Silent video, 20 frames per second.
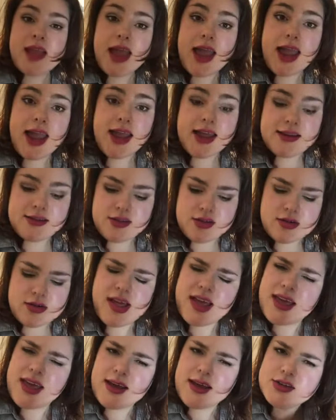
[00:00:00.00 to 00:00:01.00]
And they're
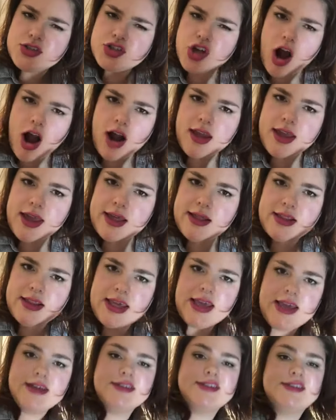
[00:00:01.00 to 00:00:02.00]
like
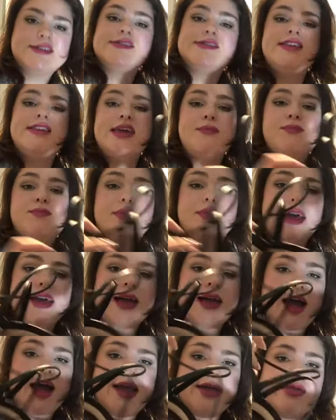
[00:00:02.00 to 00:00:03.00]
shockingly steep. Like
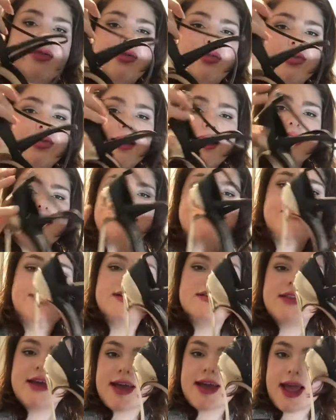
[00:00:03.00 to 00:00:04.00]
I feel
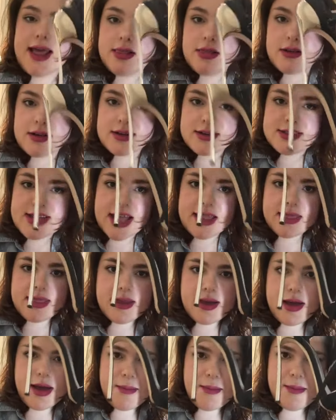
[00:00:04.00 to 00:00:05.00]
like I looked at
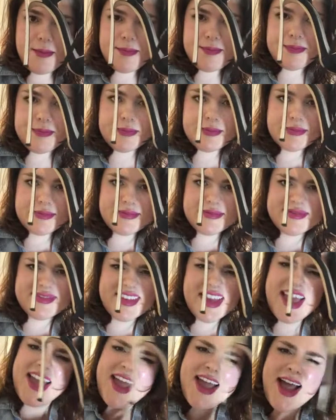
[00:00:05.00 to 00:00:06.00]
them.
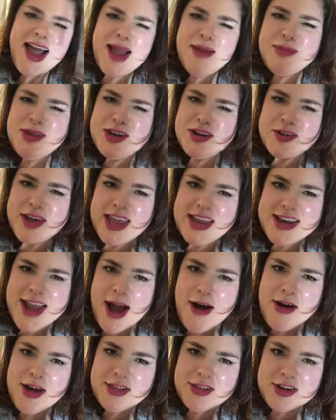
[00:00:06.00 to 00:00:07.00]
I mean, okay, now
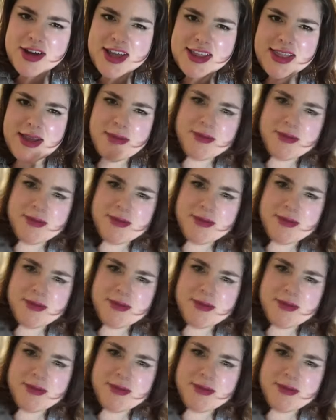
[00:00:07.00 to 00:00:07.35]
I look at them